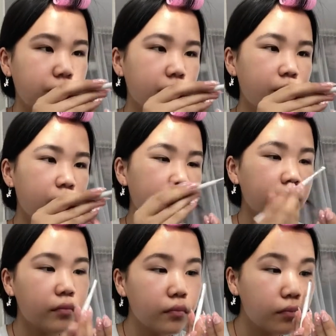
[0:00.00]

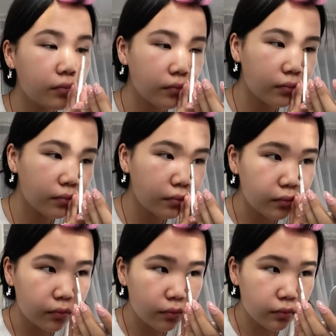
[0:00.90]

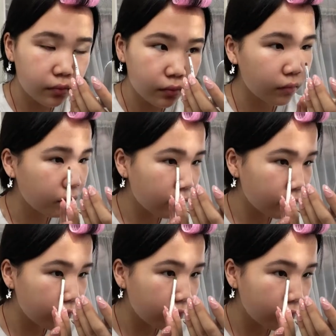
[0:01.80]

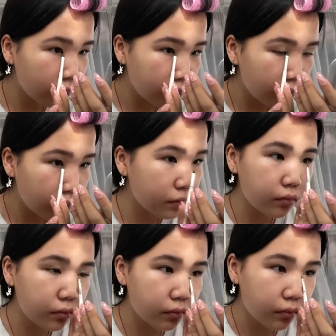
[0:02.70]

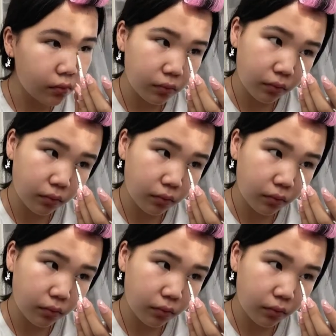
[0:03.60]
(no one is talking)